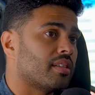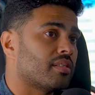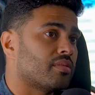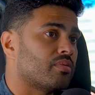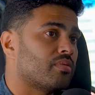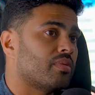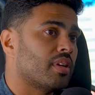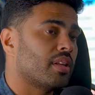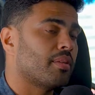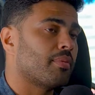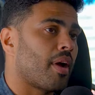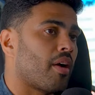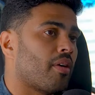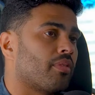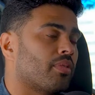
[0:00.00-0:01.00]
It's really
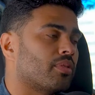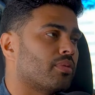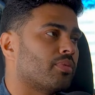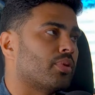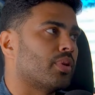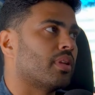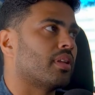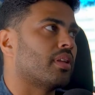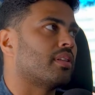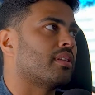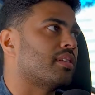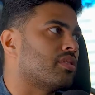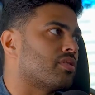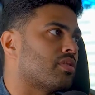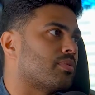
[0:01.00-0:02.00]
powerful to put the
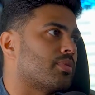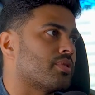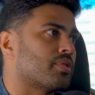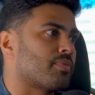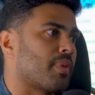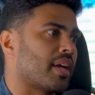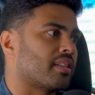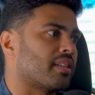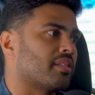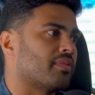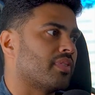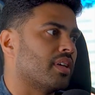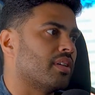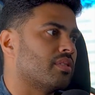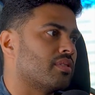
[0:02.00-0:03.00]
teacher
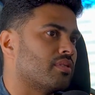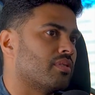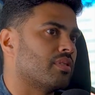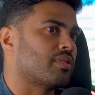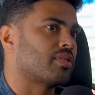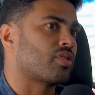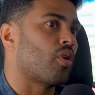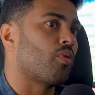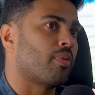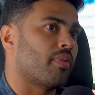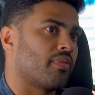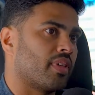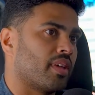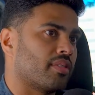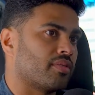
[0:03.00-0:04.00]
perspective into the scope of
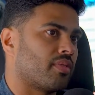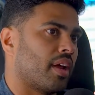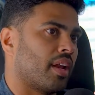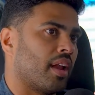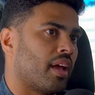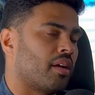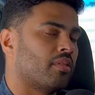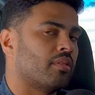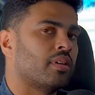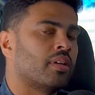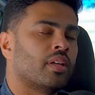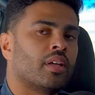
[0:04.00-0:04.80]
things right now,